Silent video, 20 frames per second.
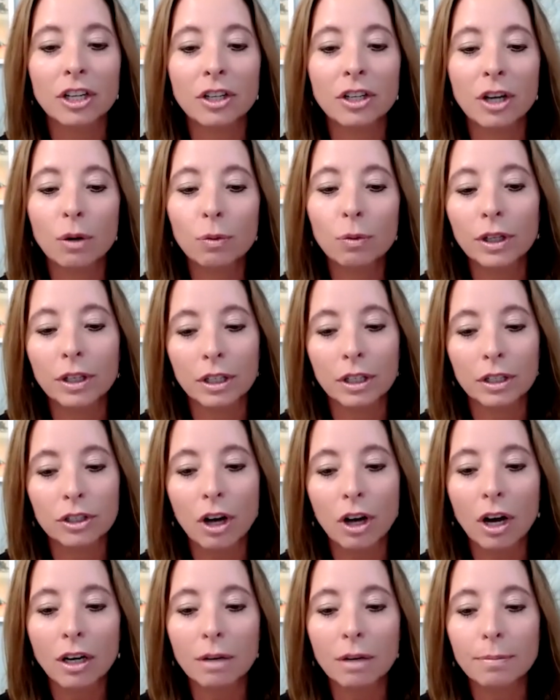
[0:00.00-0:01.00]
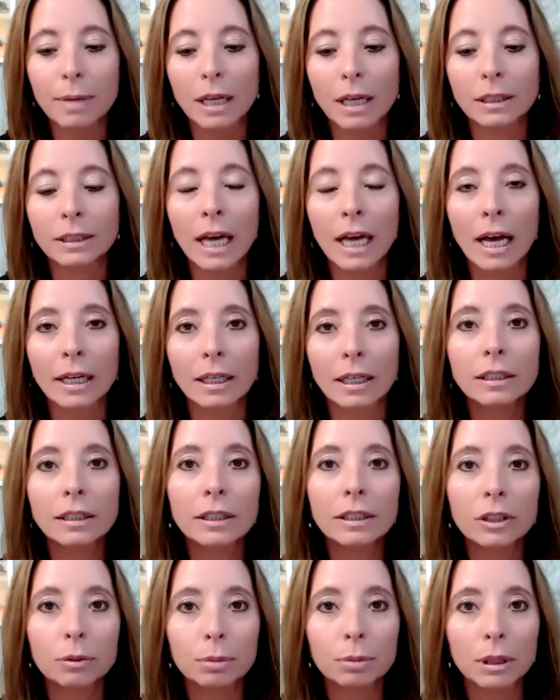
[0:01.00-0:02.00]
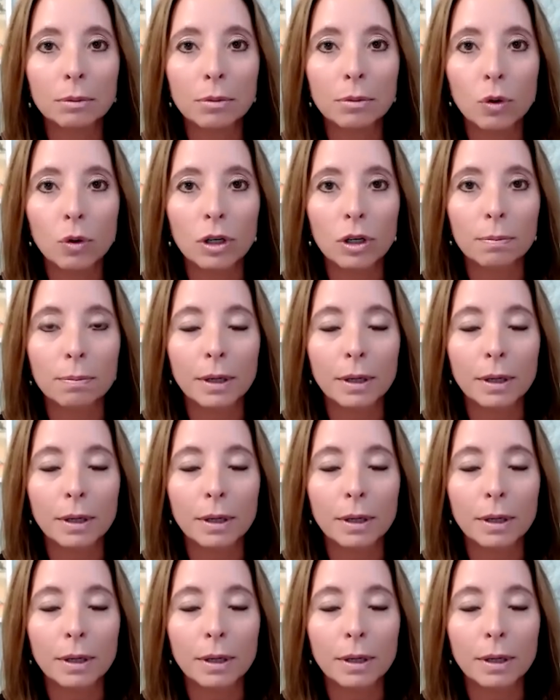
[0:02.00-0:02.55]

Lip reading: I know we're going to talk about that a little bit more,